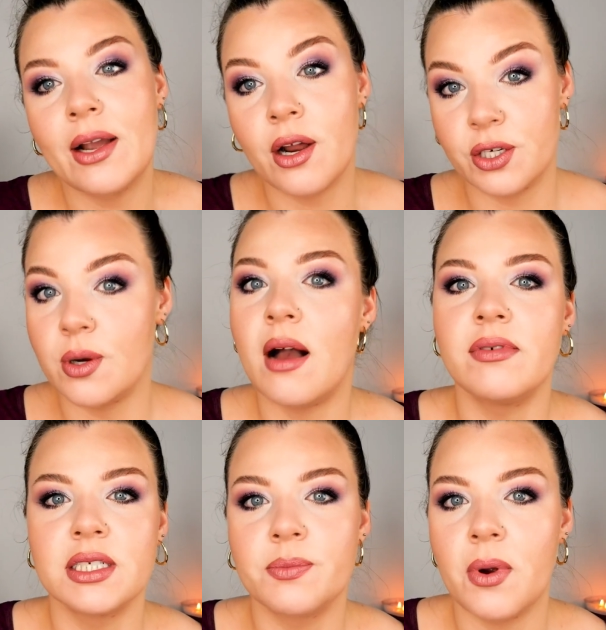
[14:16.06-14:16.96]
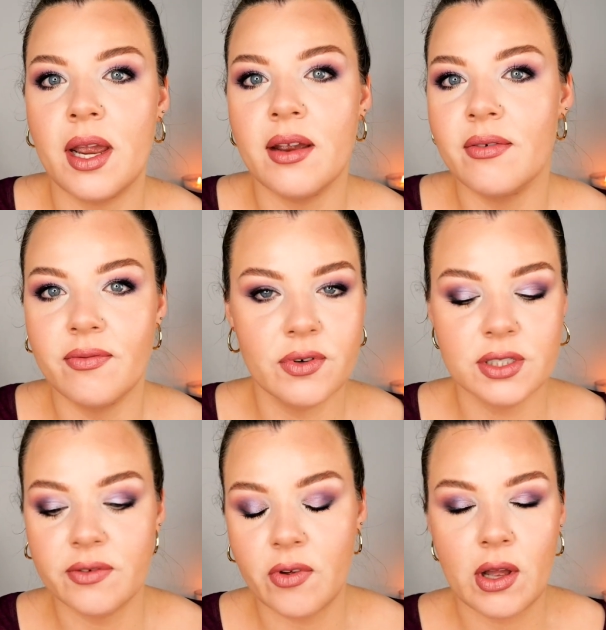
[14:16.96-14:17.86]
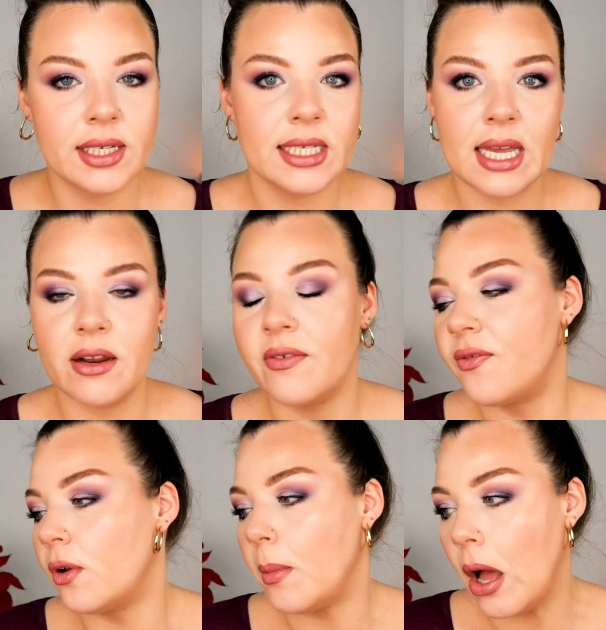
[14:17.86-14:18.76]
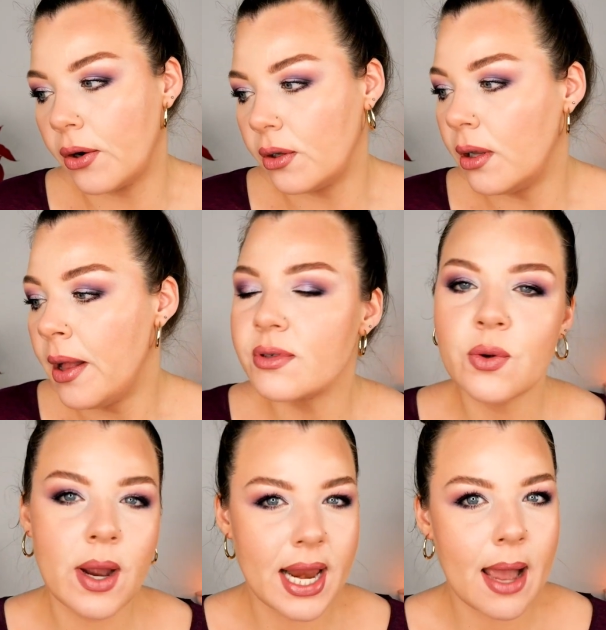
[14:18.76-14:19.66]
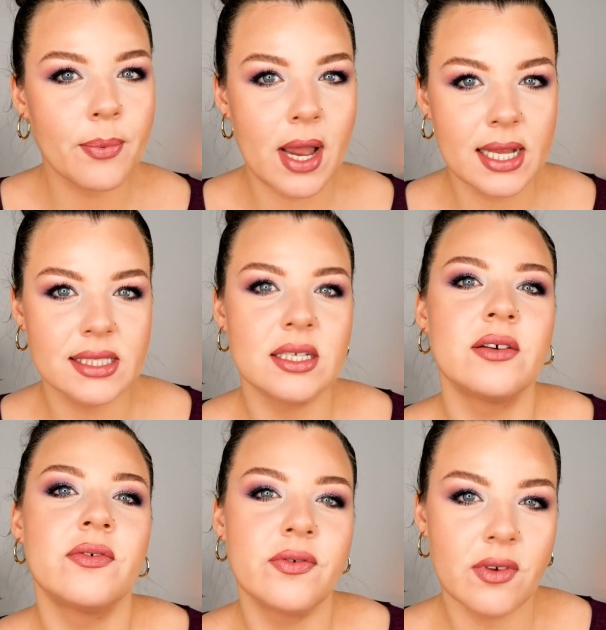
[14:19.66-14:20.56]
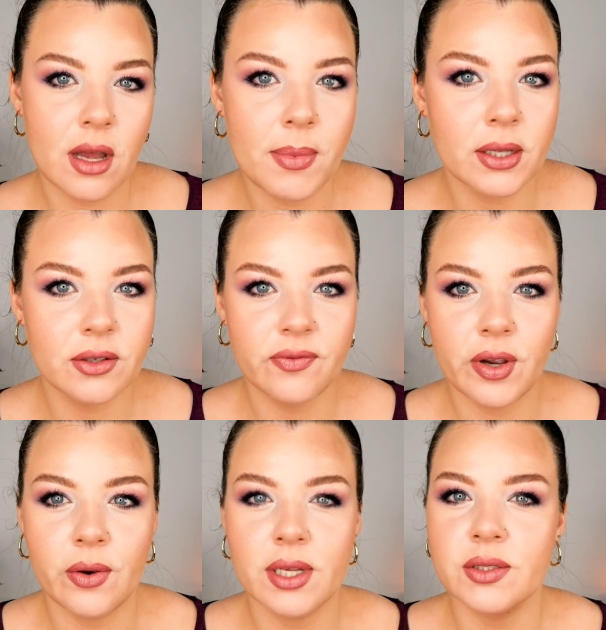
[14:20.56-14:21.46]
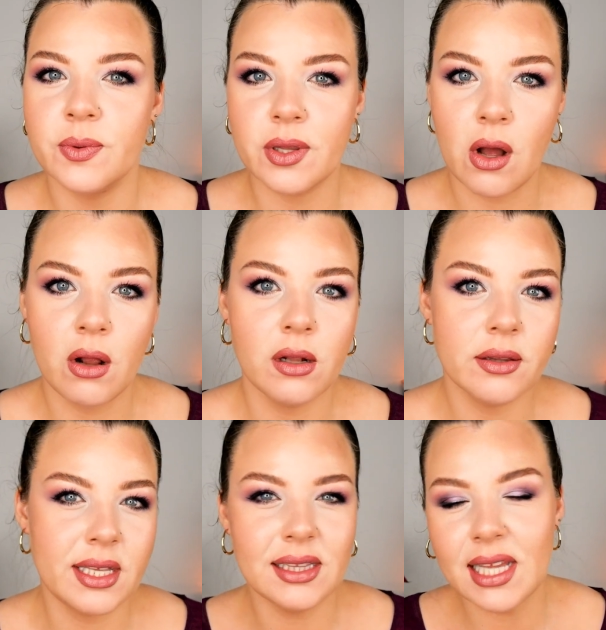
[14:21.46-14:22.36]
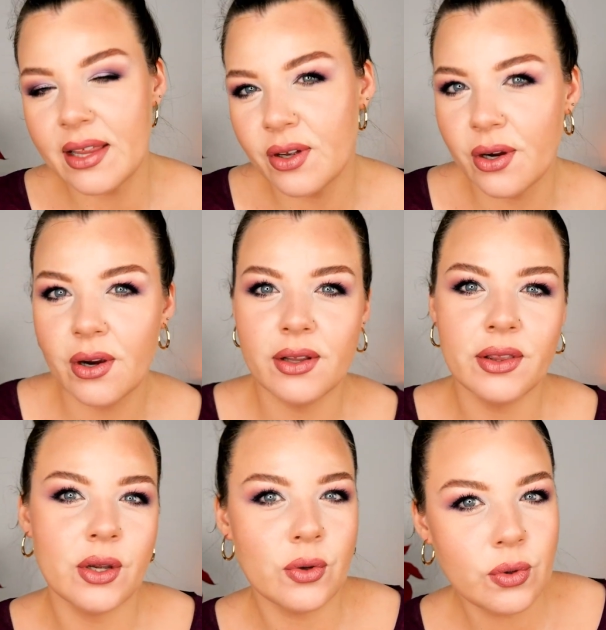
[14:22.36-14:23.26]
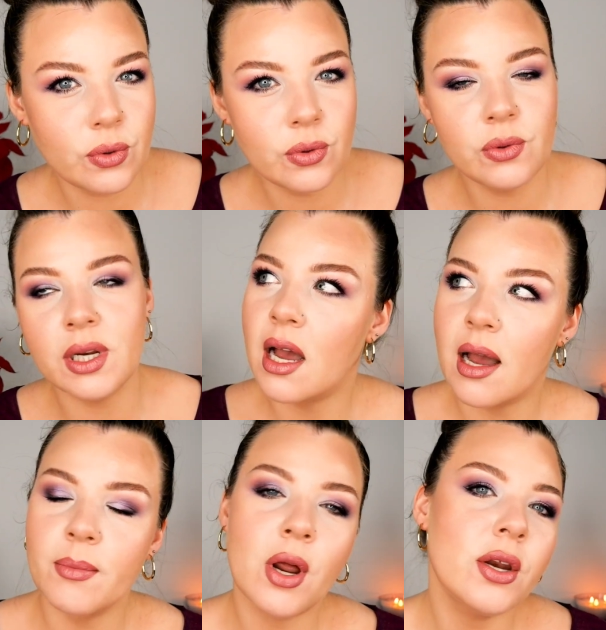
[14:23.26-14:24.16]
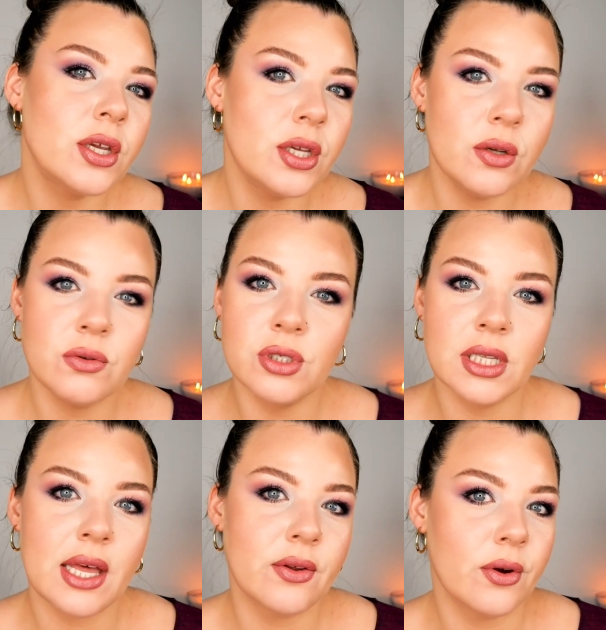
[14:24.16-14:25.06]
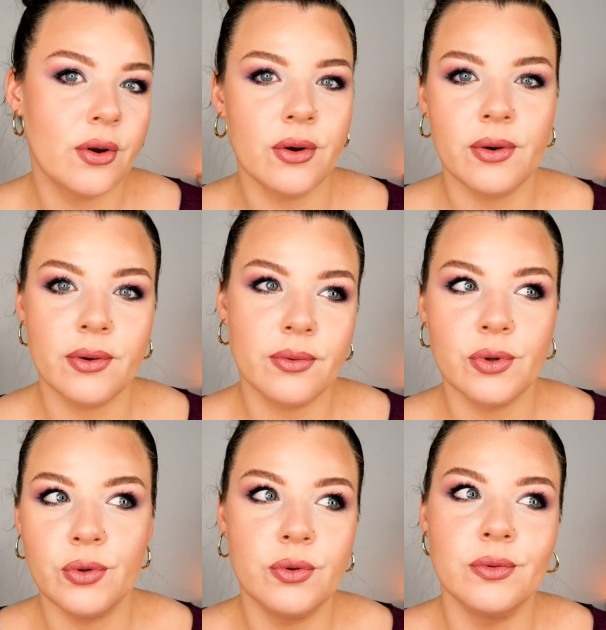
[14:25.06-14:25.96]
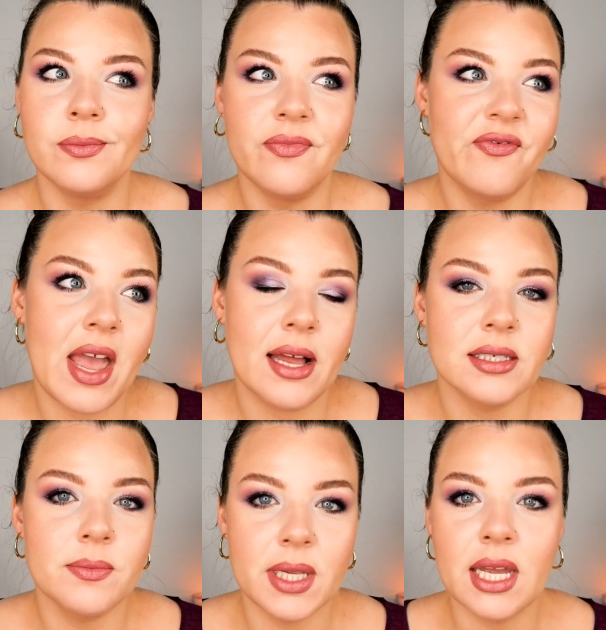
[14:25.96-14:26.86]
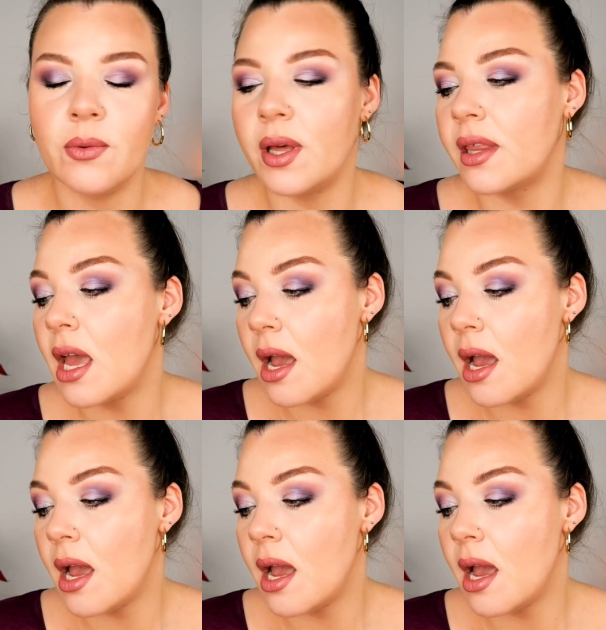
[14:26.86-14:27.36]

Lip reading: got a travel spray. First of all, I didn't get a full bottle. I was quite apprehensive about the fragrance with all the leather and the oud, and I'm not a huge leather oud fan to begin with,